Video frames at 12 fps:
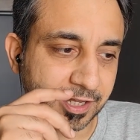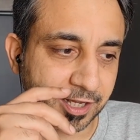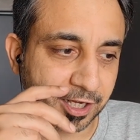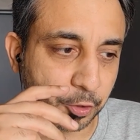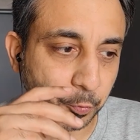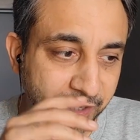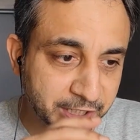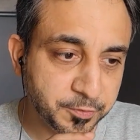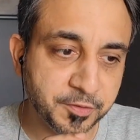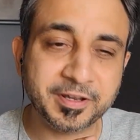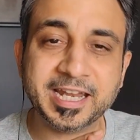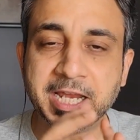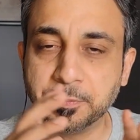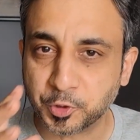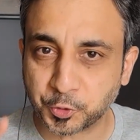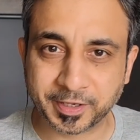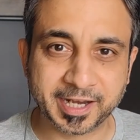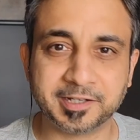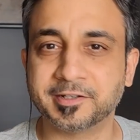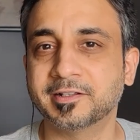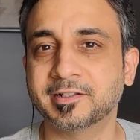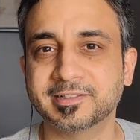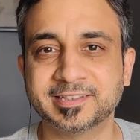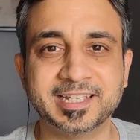While we were able to get,
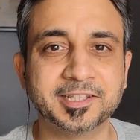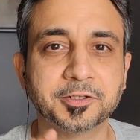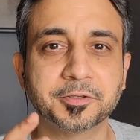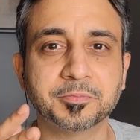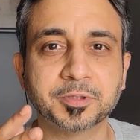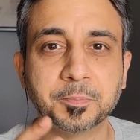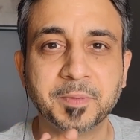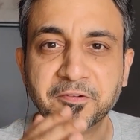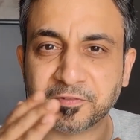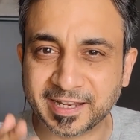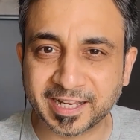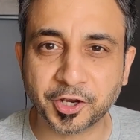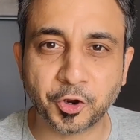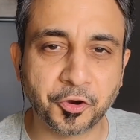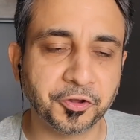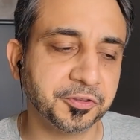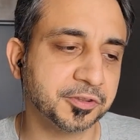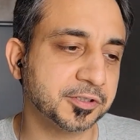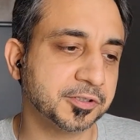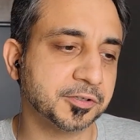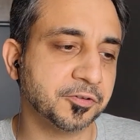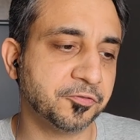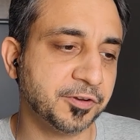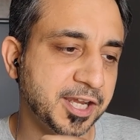say, the beveling on the
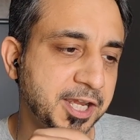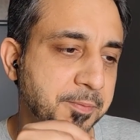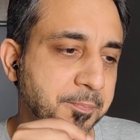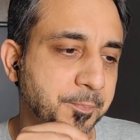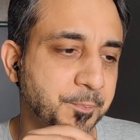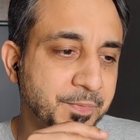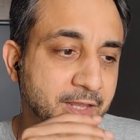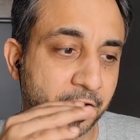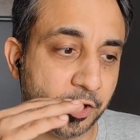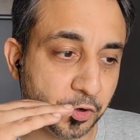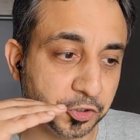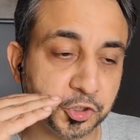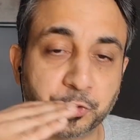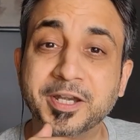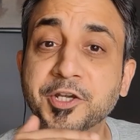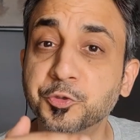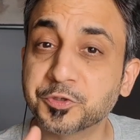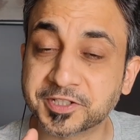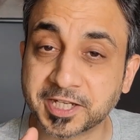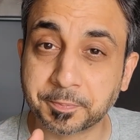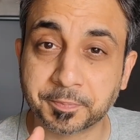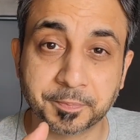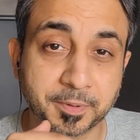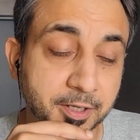frame or the
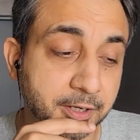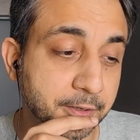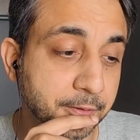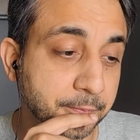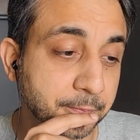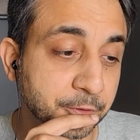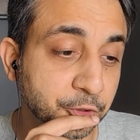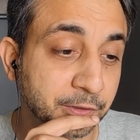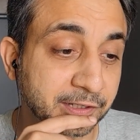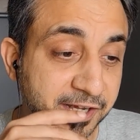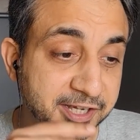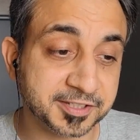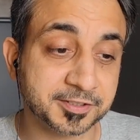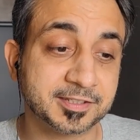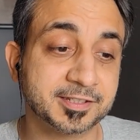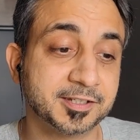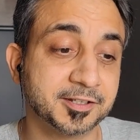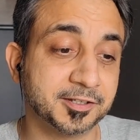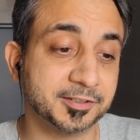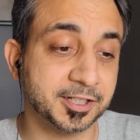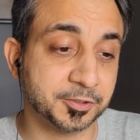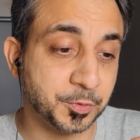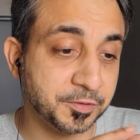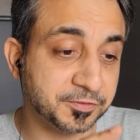22-step glass
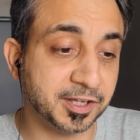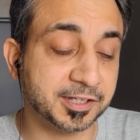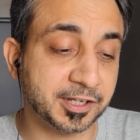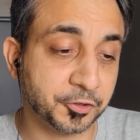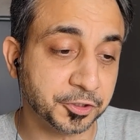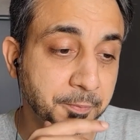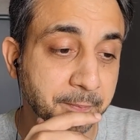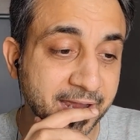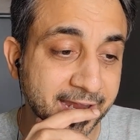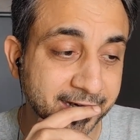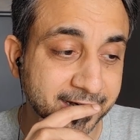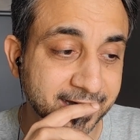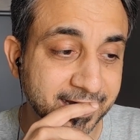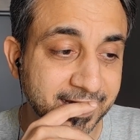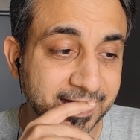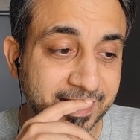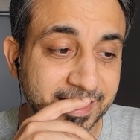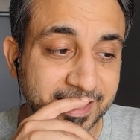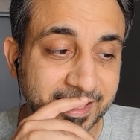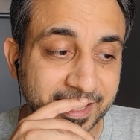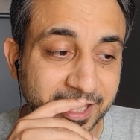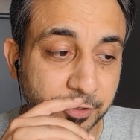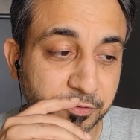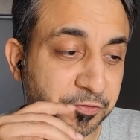that we've done on the back,
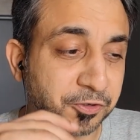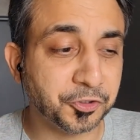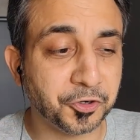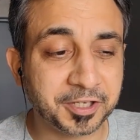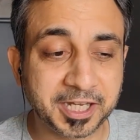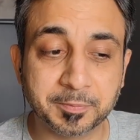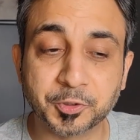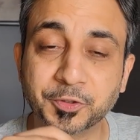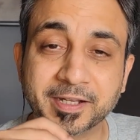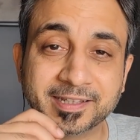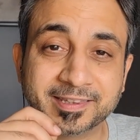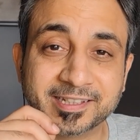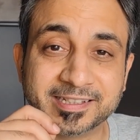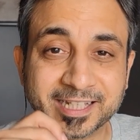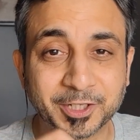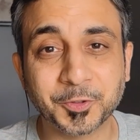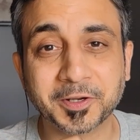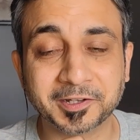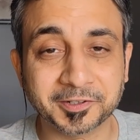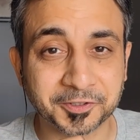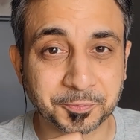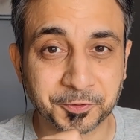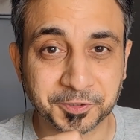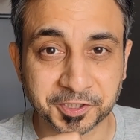we were not able to get the yellow color
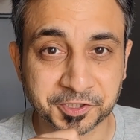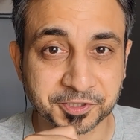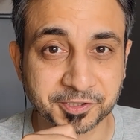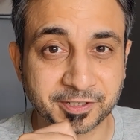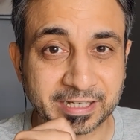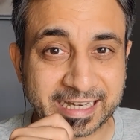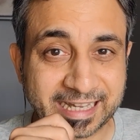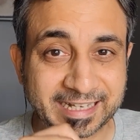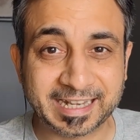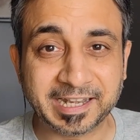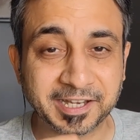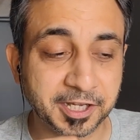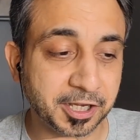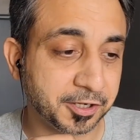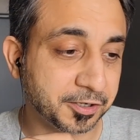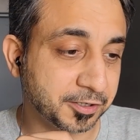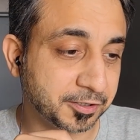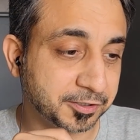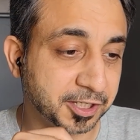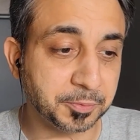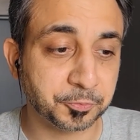production in India done